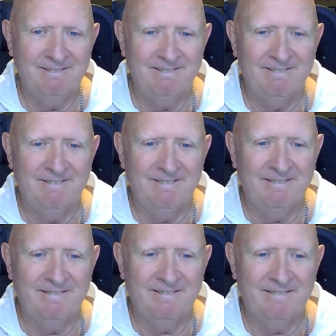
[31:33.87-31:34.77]

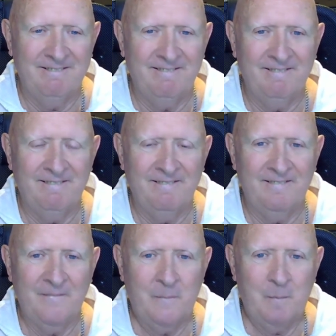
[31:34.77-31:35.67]

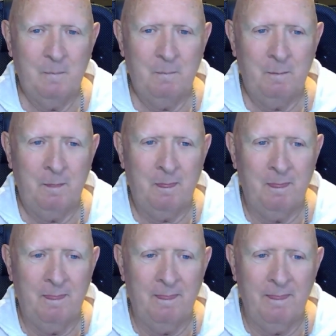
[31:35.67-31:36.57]

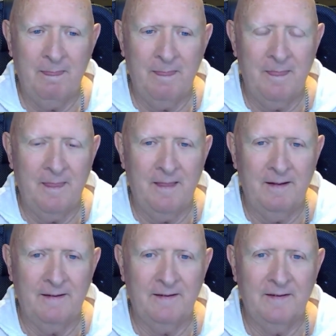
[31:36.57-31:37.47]

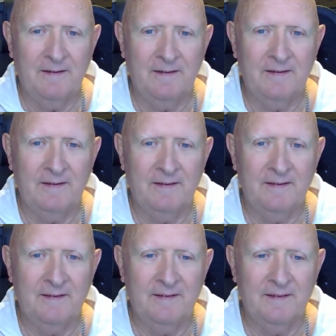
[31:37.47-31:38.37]

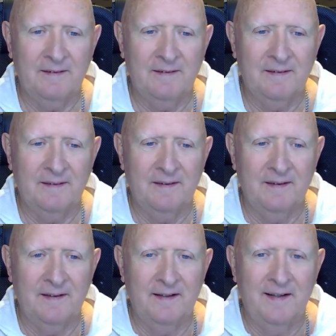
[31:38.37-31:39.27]

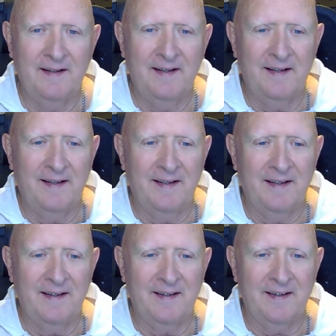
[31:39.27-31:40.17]

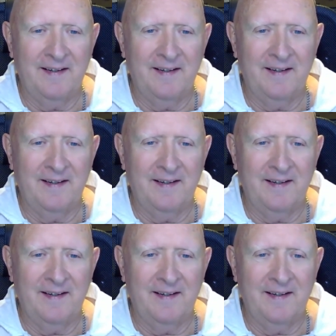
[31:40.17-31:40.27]
No words are spoken by the person on screen.